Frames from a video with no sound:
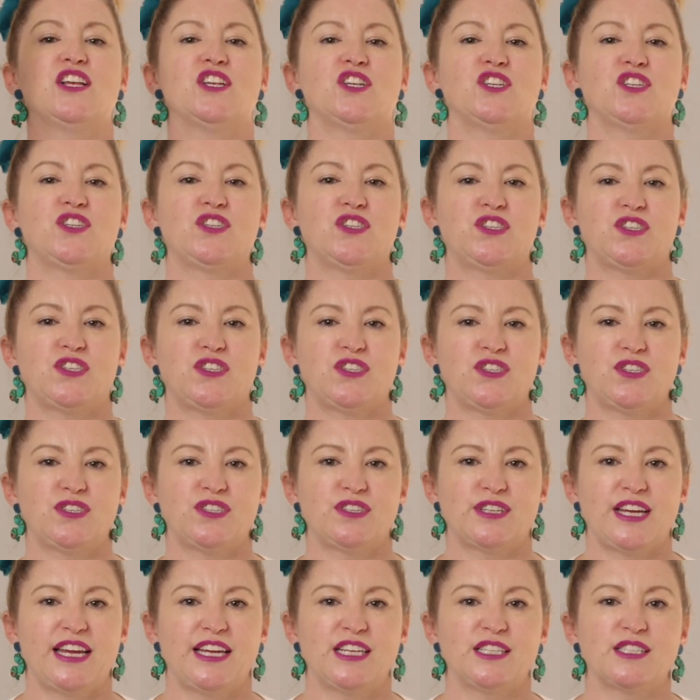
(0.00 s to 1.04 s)

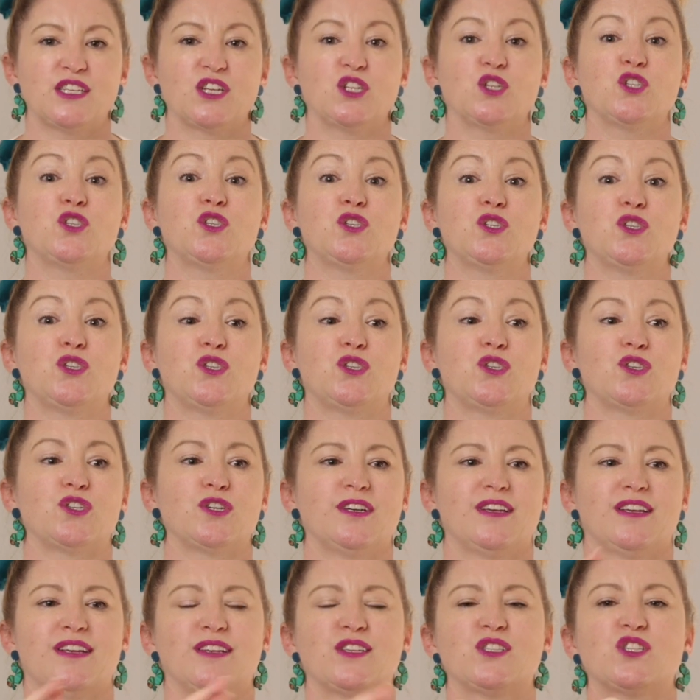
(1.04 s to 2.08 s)
S is Z.
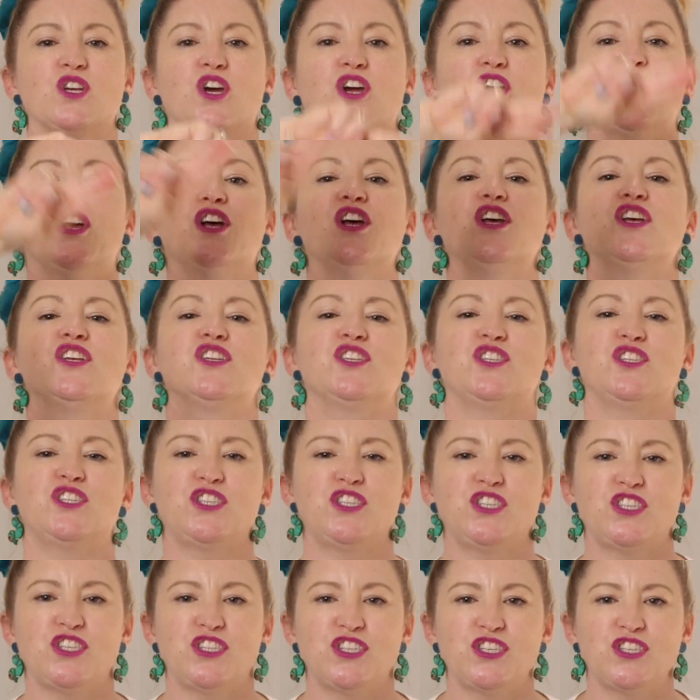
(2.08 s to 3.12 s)
So
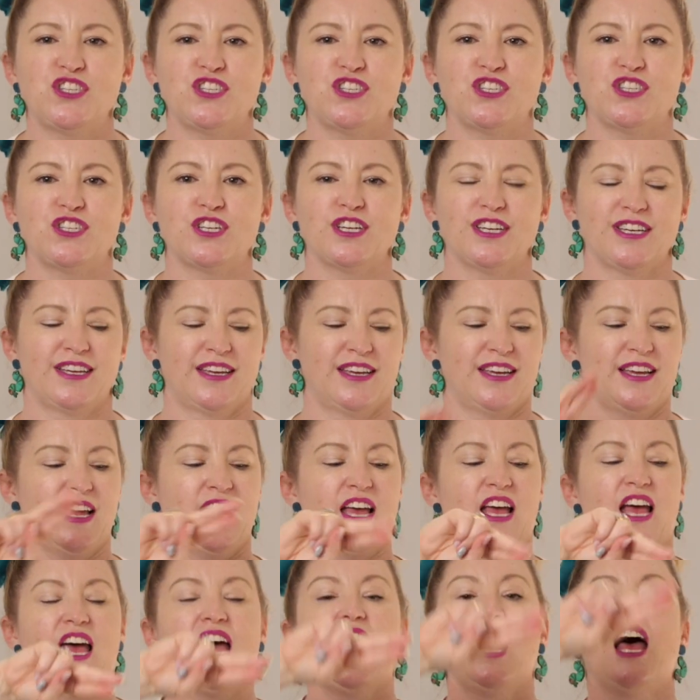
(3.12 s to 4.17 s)
Z,
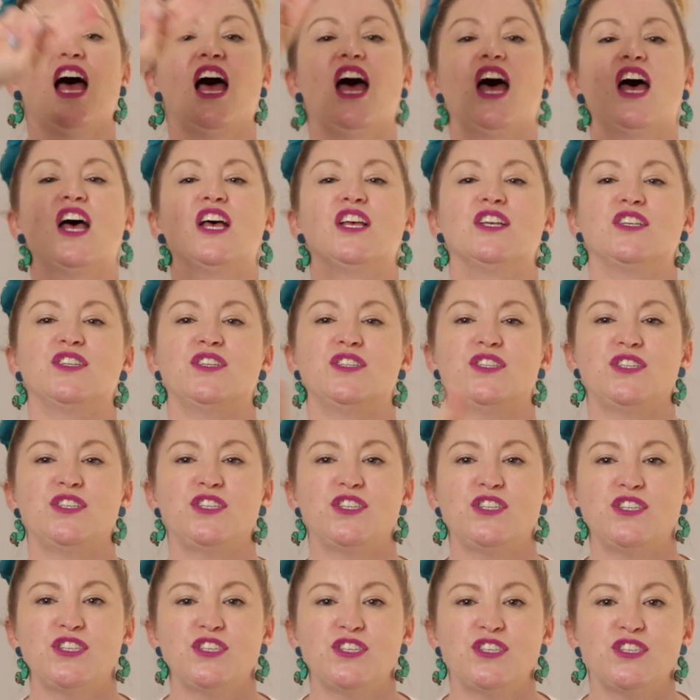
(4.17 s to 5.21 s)

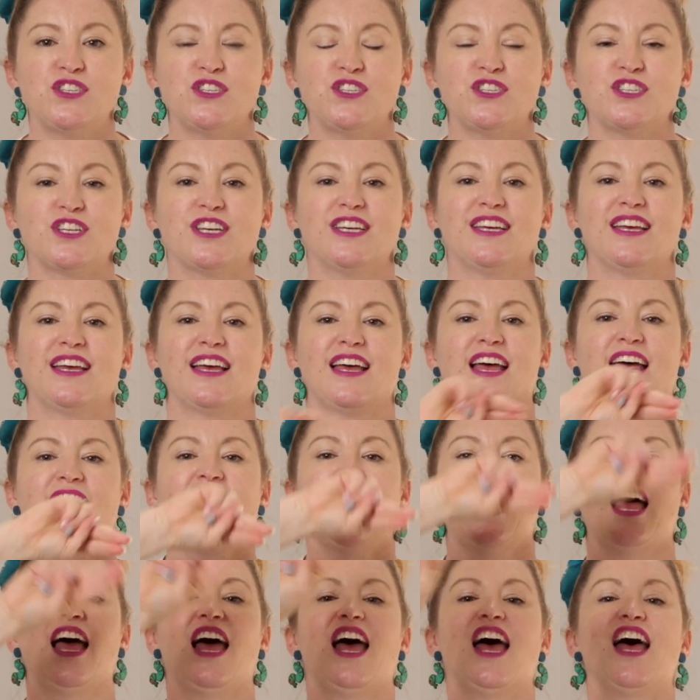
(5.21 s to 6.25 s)
Z,
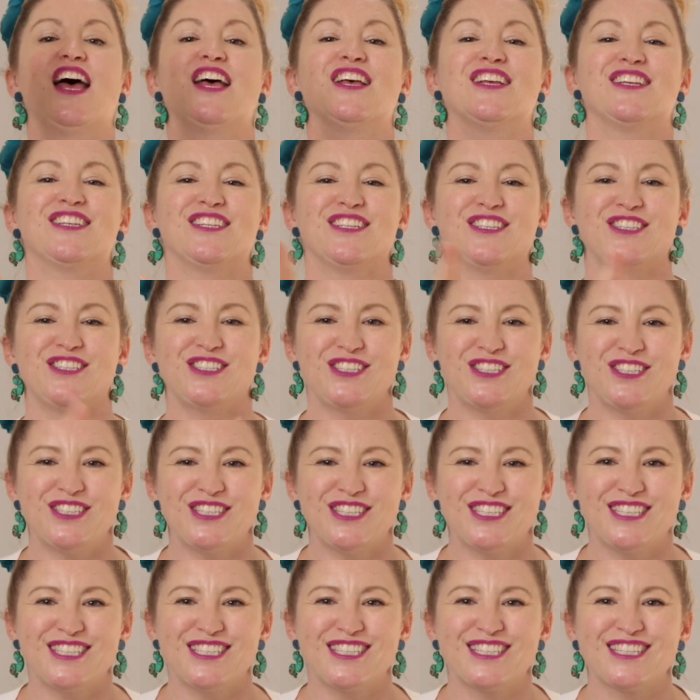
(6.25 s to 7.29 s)

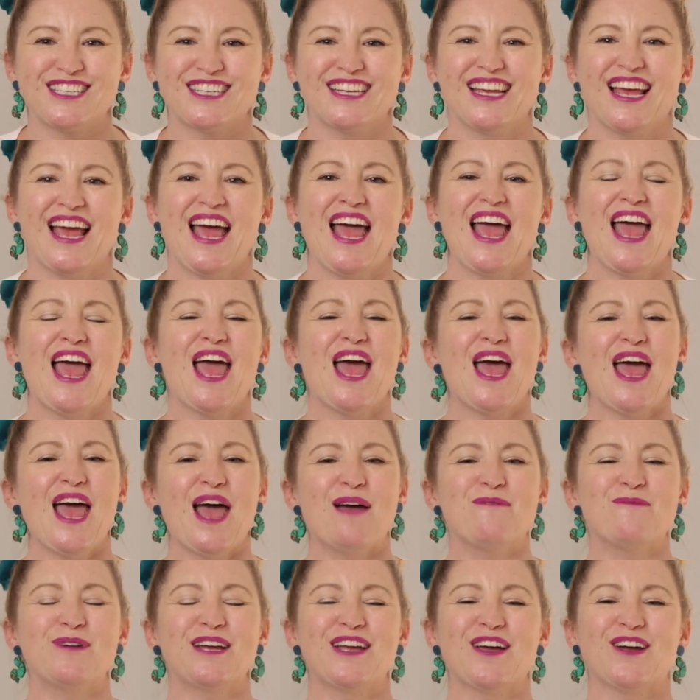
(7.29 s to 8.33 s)
Z.
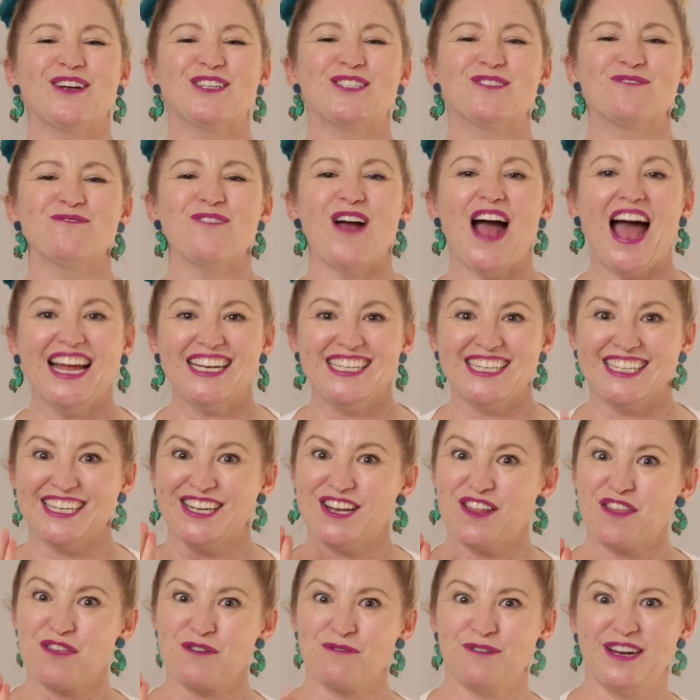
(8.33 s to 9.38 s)
And we're going to write it
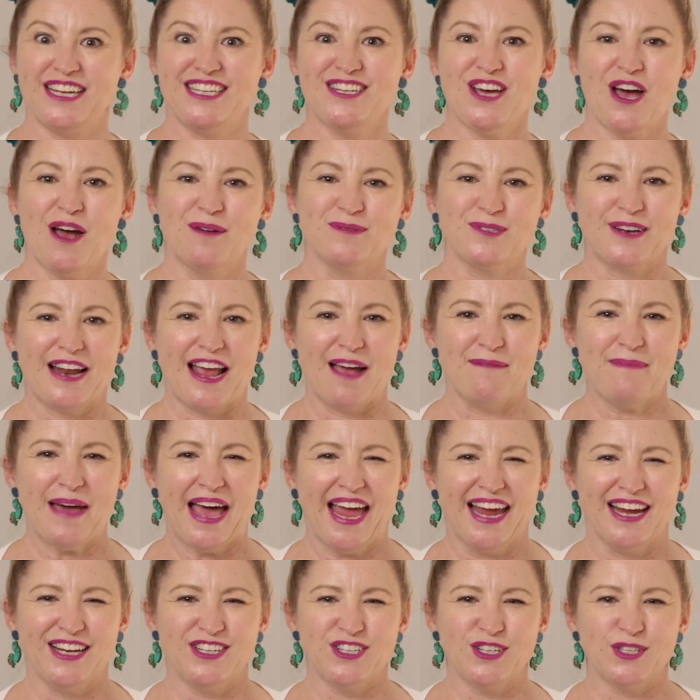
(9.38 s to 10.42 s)
3 times on our
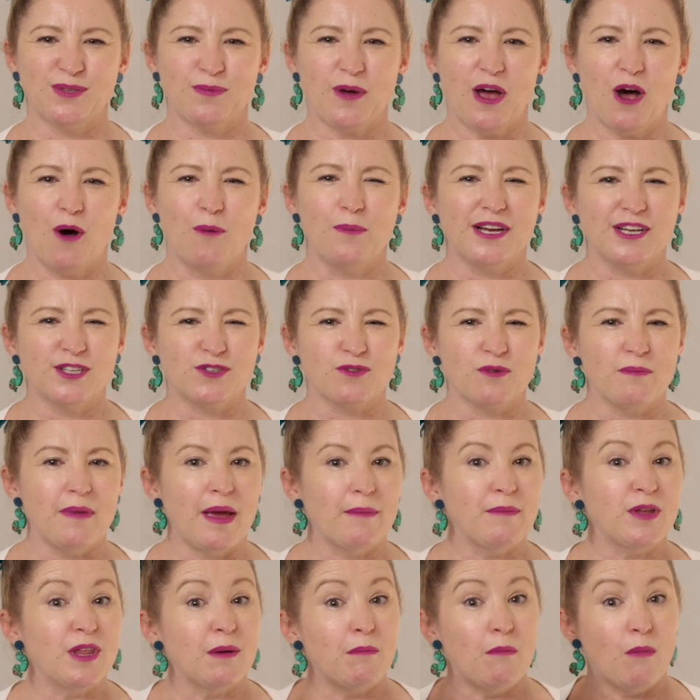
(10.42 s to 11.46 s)
page as well, because
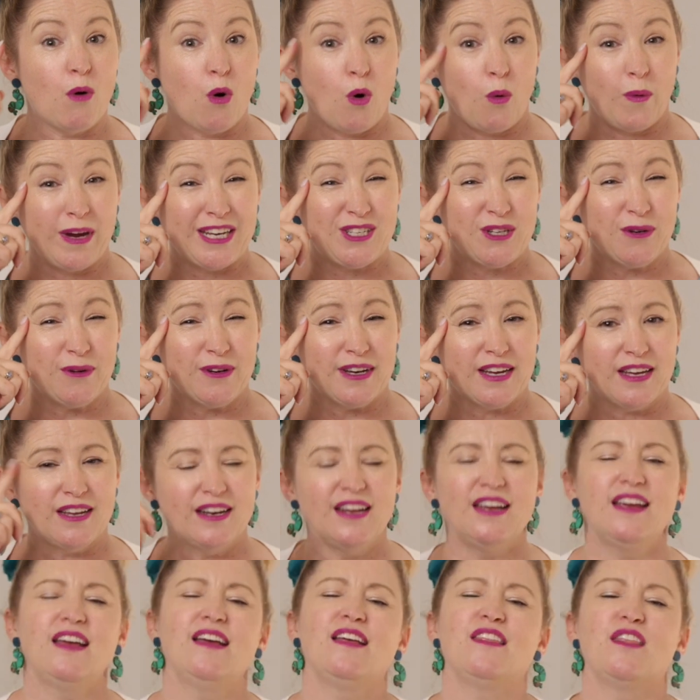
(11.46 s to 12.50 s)
remember, the more we do it,
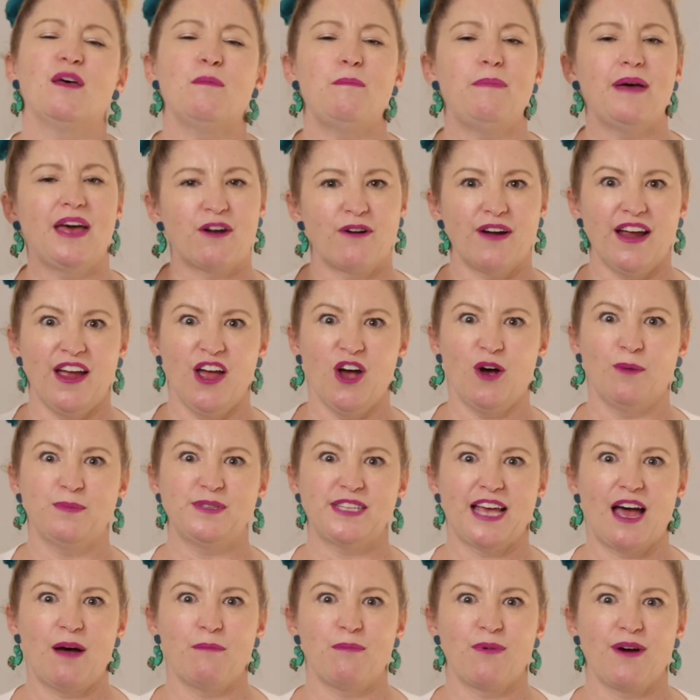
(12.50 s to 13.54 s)
the better it helps
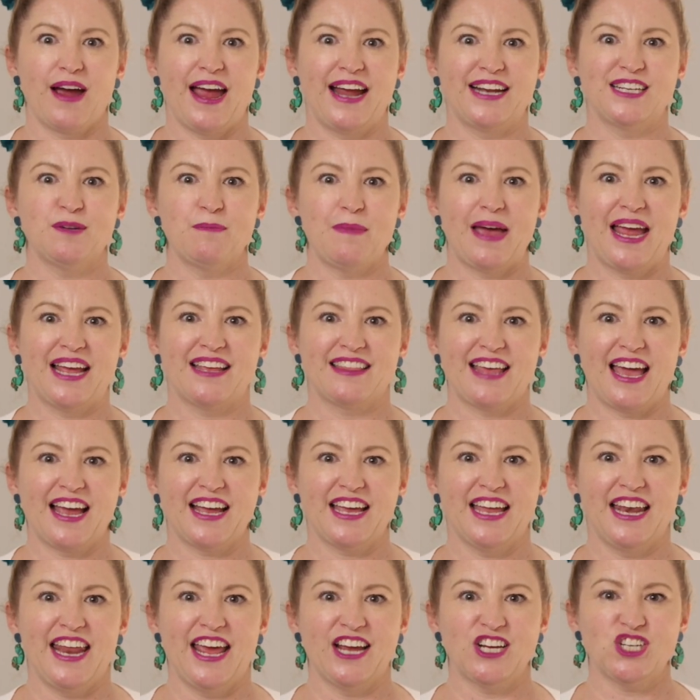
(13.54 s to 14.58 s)
our brain to make that
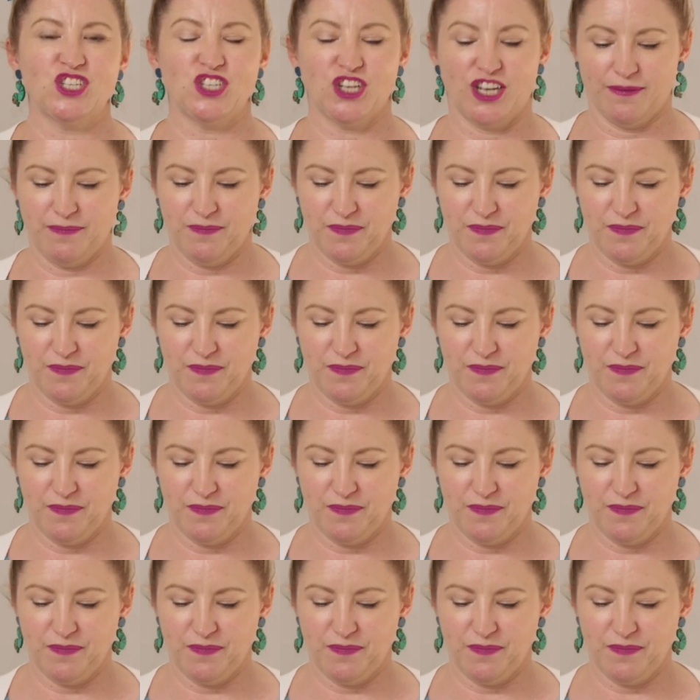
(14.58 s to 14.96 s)
connection.